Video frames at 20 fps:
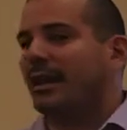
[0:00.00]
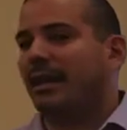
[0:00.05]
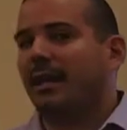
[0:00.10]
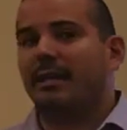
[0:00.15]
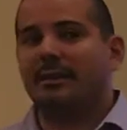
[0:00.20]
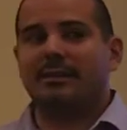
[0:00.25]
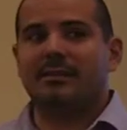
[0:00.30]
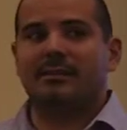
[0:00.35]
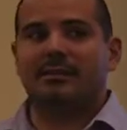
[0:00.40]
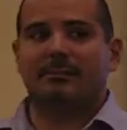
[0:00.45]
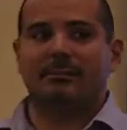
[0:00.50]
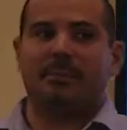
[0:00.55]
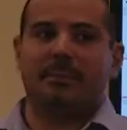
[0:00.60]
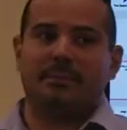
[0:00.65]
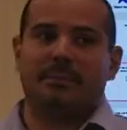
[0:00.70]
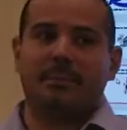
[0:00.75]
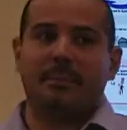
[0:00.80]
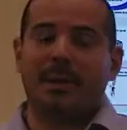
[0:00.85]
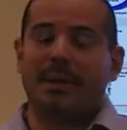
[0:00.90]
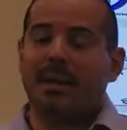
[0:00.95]
Again, this
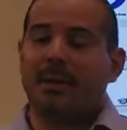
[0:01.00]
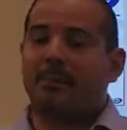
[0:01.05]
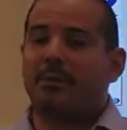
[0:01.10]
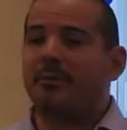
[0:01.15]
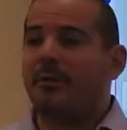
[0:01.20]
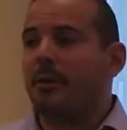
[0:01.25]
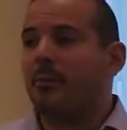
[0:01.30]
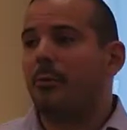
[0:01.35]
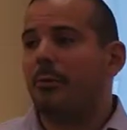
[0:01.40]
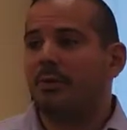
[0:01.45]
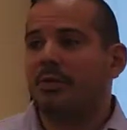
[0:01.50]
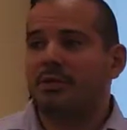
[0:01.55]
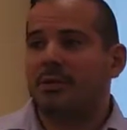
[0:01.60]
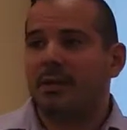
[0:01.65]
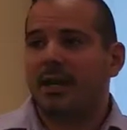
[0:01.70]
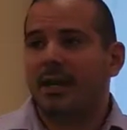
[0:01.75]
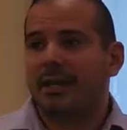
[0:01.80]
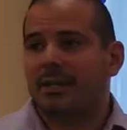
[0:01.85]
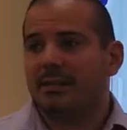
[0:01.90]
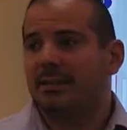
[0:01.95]
might not be very important to you
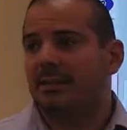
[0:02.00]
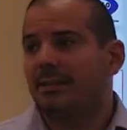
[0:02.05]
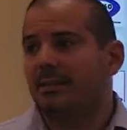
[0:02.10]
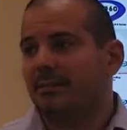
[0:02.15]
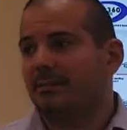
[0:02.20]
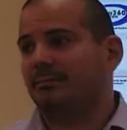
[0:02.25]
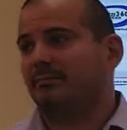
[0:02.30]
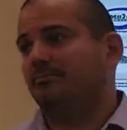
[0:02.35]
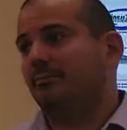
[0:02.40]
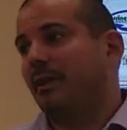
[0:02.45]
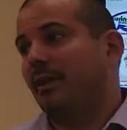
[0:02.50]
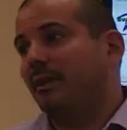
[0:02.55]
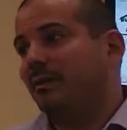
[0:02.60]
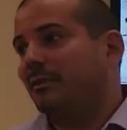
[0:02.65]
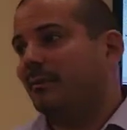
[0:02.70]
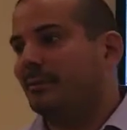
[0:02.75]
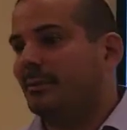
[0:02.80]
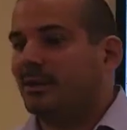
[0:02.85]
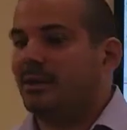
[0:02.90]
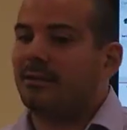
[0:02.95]
guys. Your
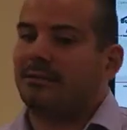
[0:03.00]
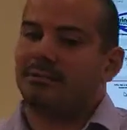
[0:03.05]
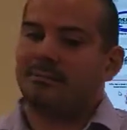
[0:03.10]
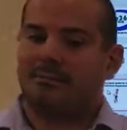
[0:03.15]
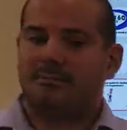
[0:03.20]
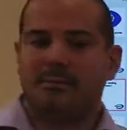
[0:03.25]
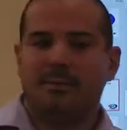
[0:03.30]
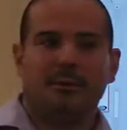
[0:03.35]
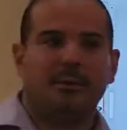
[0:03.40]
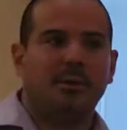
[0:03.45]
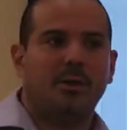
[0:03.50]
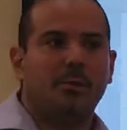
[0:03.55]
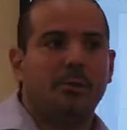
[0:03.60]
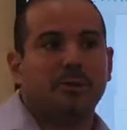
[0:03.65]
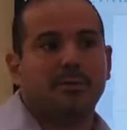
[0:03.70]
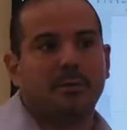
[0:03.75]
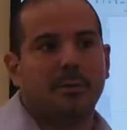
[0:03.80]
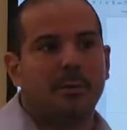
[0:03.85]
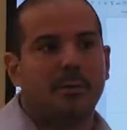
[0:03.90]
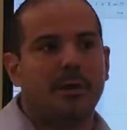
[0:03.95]
employee
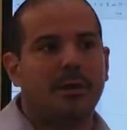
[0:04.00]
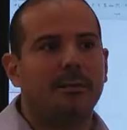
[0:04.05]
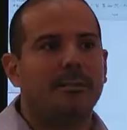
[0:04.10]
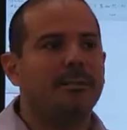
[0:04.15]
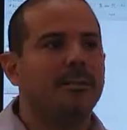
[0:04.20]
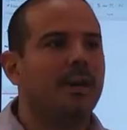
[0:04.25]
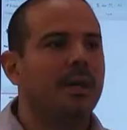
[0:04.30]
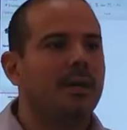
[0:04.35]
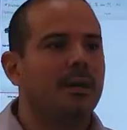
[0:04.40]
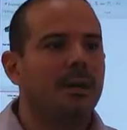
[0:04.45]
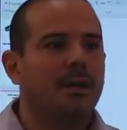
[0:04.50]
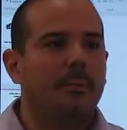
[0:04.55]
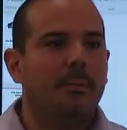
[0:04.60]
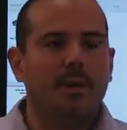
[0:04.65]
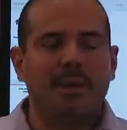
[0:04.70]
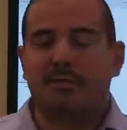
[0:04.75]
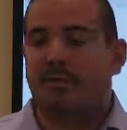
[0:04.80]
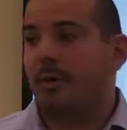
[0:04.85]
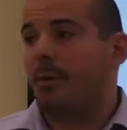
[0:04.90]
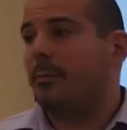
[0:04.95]
works for you, right?
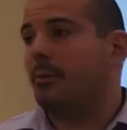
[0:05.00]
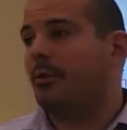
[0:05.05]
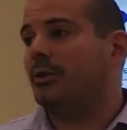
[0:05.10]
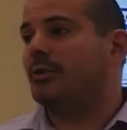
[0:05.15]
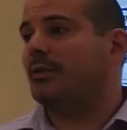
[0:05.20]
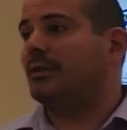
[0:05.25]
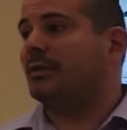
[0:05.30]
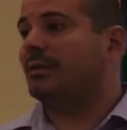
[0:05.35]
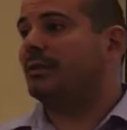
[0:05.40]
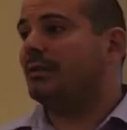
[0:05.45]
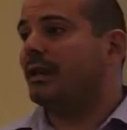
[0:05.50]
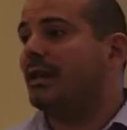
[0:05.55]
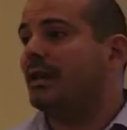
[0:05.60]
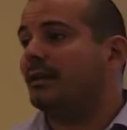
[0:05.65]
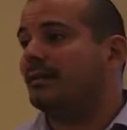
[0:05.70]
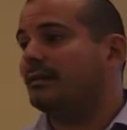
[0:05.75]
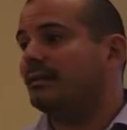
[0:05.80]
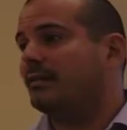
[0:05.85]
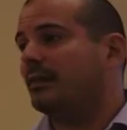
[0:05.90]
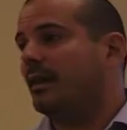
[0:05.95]
But it's very important to the
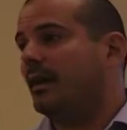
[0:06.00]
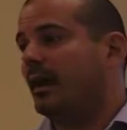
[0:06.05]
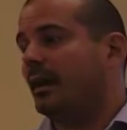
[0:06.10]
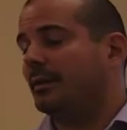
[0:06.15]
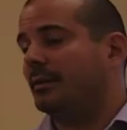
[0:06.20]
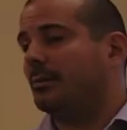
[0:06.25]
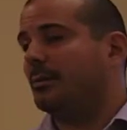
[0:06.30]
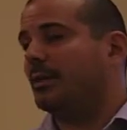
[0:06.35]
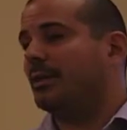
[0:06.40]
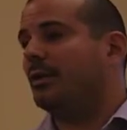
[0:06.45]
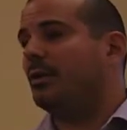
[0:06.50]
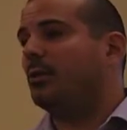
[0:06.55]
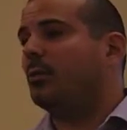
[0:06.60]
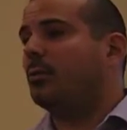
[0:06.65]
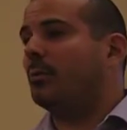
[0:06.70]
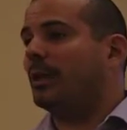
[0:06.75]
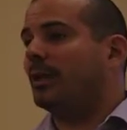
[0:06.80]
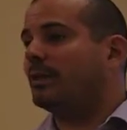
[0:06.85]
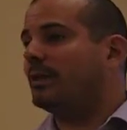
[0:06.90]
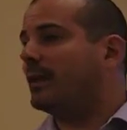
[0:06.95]
state. They want to know
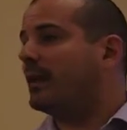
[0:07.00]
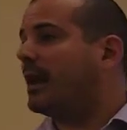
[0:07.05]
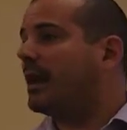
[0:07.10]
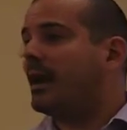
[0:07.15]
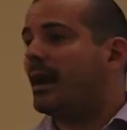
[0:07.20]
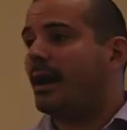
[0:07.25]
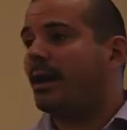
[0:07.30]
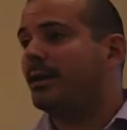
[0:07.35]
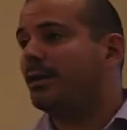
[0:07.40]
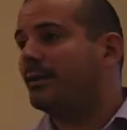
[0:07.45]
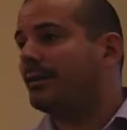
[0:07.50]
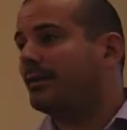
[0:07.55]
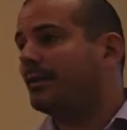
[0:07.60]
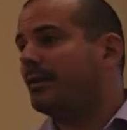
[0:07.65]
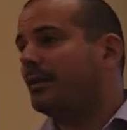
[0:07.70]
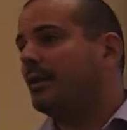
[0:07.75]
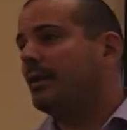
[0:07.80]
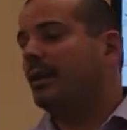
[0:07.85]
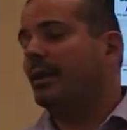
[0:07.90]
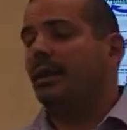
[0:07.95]
when they got hired,
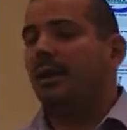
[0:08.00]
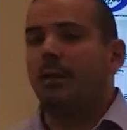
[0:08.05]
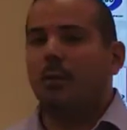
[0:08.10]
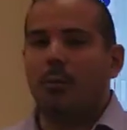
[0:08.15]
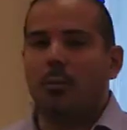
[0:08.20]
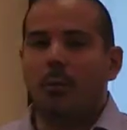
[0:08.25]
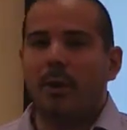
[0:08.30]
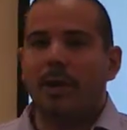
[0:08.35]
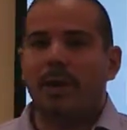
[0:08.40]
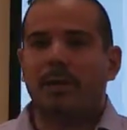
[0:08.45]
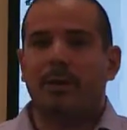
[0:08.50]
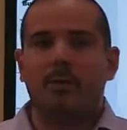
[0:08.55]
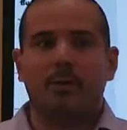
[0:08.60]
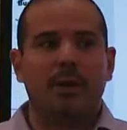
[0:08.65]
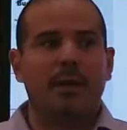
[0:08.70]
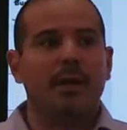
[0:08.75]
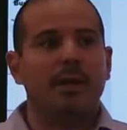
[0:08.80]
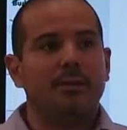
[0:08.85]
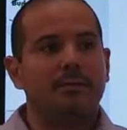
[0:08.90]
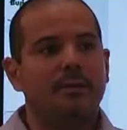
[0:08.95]
when or
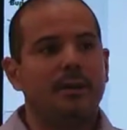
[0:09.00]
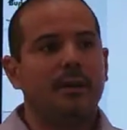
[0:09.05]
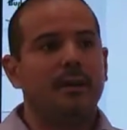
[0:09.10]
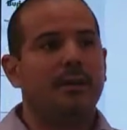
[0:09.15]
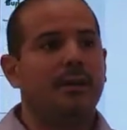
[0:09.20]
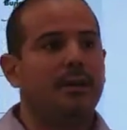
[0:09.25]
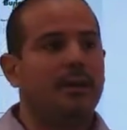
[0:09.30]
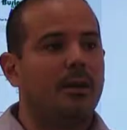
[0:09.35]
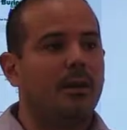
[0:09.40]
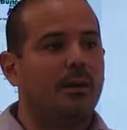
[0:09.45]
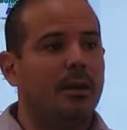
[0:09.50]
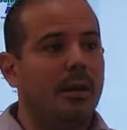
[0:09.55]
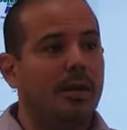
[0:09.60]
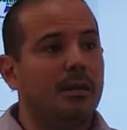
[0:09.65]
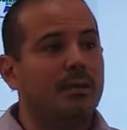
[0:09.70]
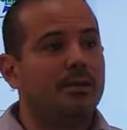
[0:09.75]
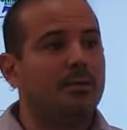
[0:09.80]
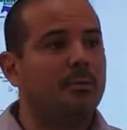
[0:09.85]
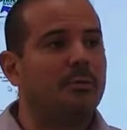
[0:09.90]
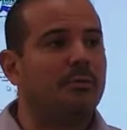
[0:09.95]
if they are
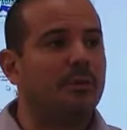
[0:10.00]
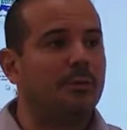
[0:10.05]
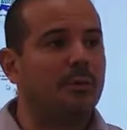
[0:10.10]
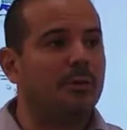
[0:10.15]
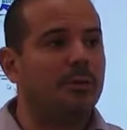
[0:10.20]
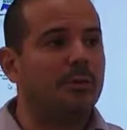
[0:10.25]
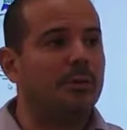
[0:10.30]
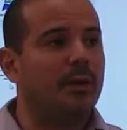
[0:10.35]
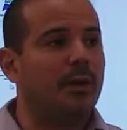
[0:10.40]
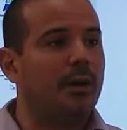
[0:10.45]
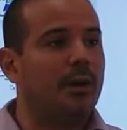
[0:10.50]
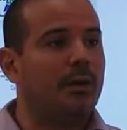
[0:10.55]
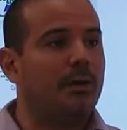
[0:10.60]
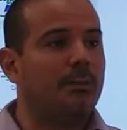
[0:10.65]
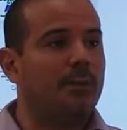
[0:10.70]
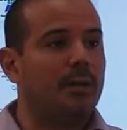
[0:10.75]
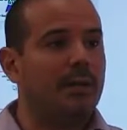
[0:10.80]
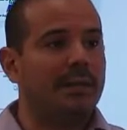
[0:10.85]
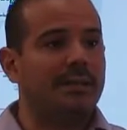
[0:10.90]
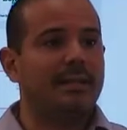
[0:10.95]
eligible for
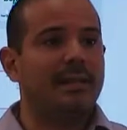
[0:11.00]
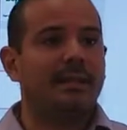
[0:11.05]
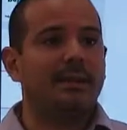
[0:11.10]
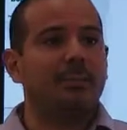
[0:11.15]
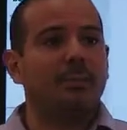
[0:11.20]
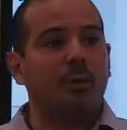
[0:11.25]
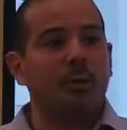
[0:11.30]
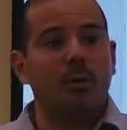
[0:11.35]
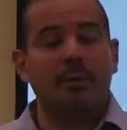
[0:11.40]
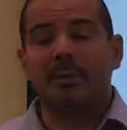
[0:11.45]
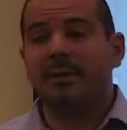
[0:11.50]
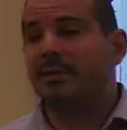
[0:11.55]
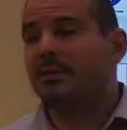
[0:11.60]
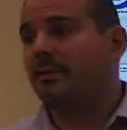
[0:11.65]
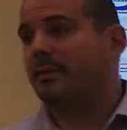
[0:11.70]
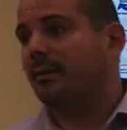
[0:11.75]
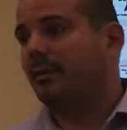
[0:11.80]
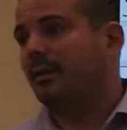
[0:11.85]
collecting unemployment,